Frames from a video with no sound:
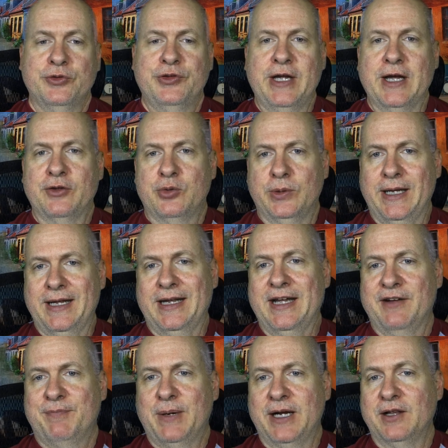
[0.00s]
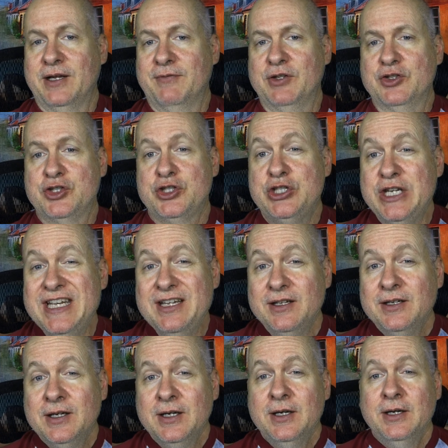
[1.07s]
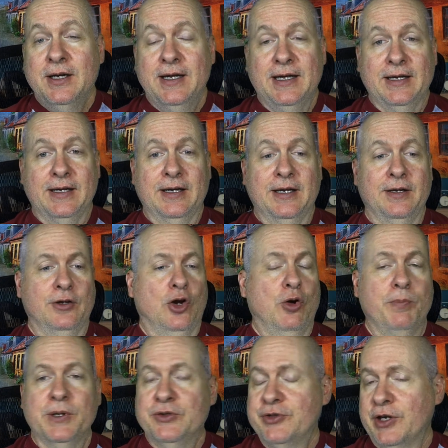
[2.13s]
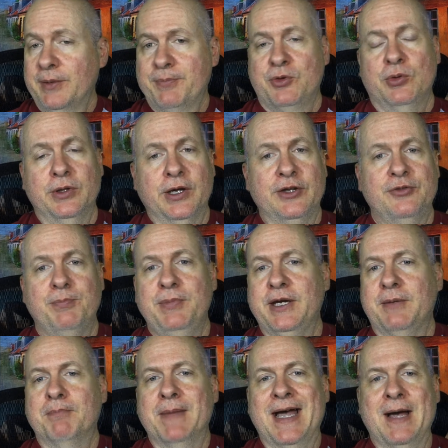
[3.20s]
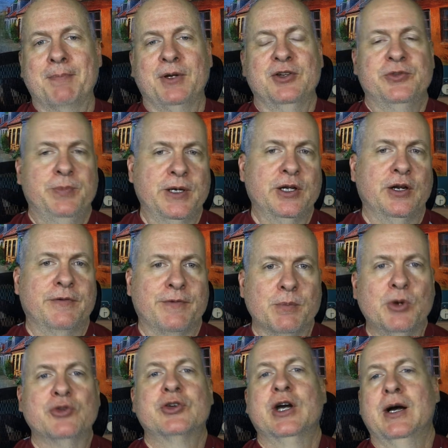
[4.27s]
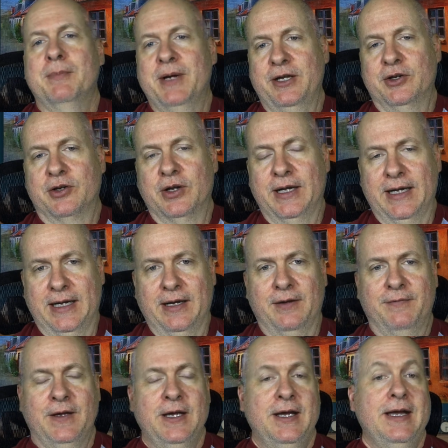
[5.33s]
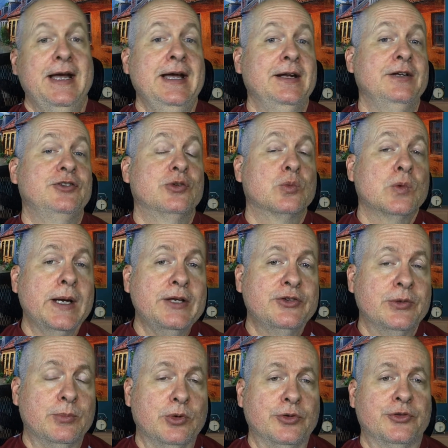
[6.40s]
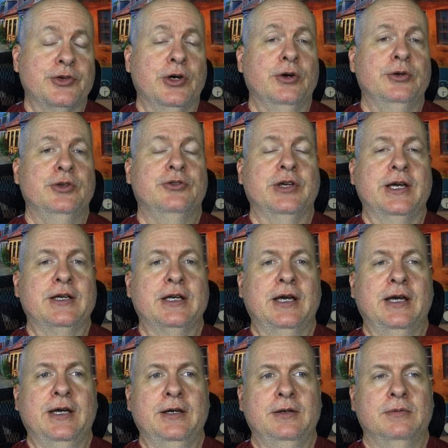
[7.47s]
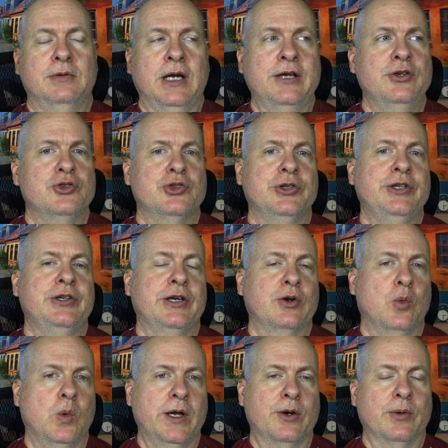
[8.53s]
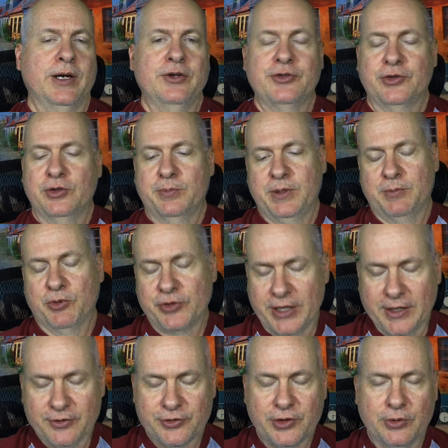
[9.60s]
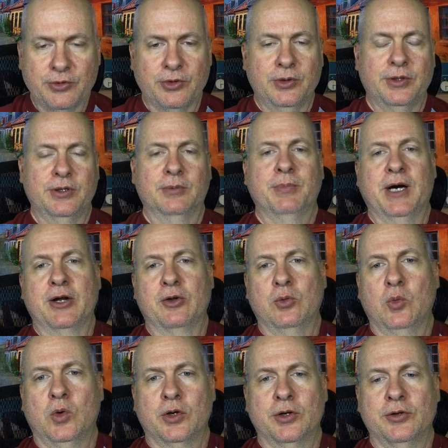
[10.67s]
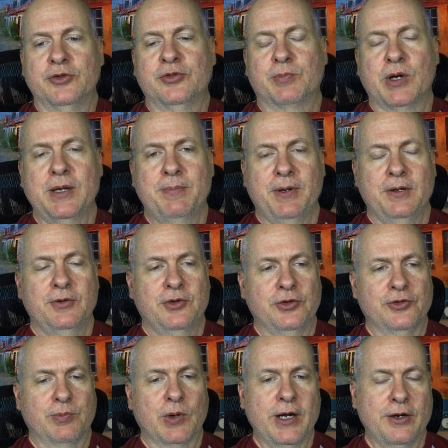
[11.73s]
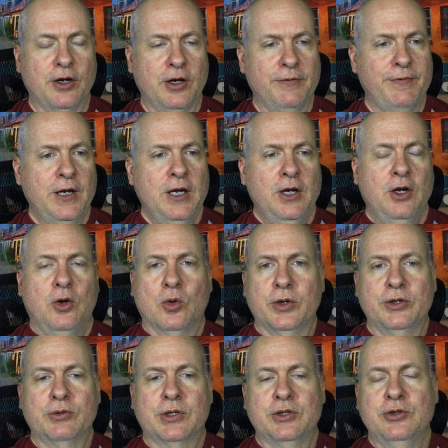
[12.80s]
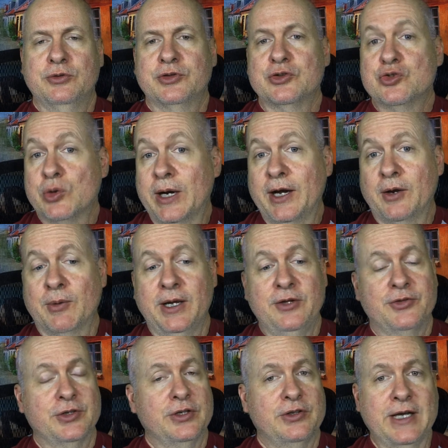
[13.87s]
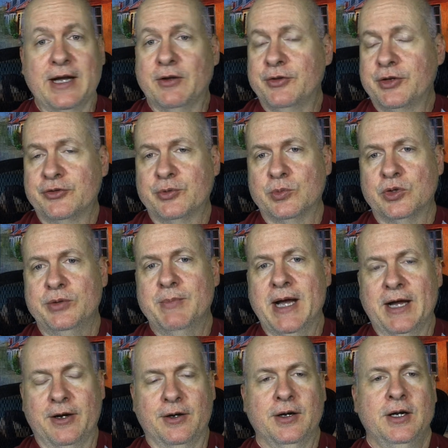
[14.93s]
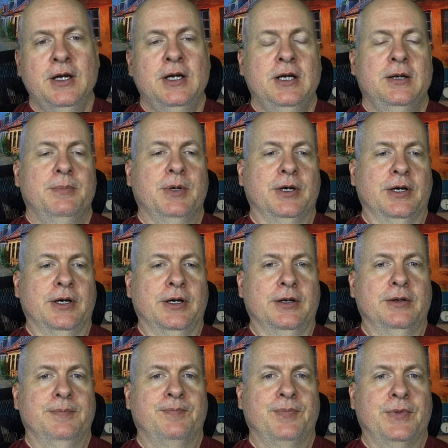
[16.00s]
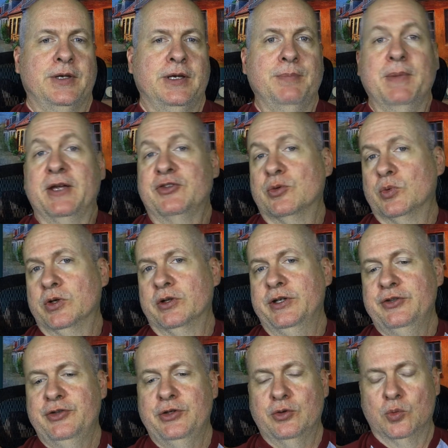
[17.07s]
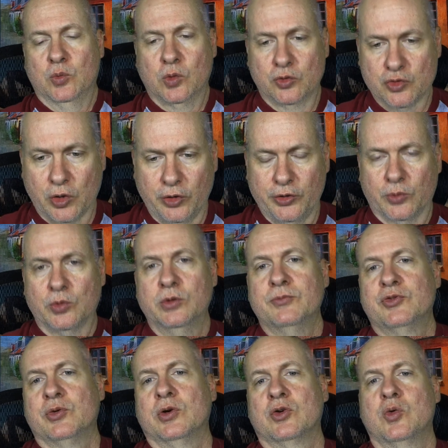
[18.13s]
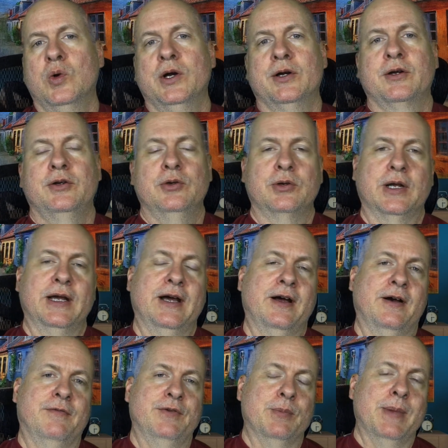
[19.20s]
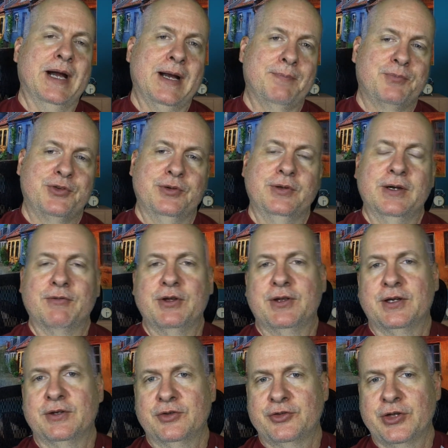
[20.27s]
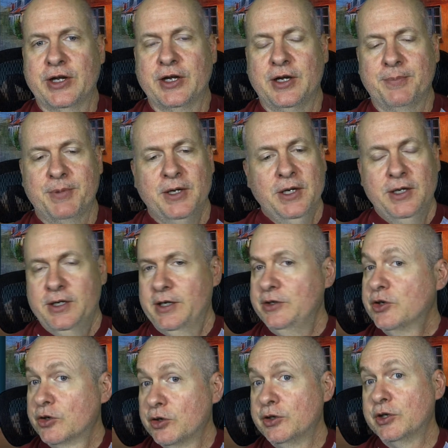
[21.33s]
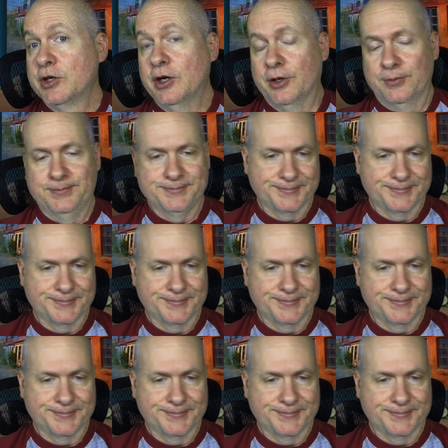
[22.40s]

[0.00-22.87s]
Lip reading: down to an 8.5 by 11 sheet and opens up to a nice big map, and it's big enough for most combat you're going to have. And it's erasable, so I usually take a wet erase so that people's hands don't do it, and a bottle of water to spray it off, or you can use a dry erase and a towel. It doesn't really matter. But it makes it real easy. You draw your rooms real quick. You can have your maps and everything set up, and you're good to go.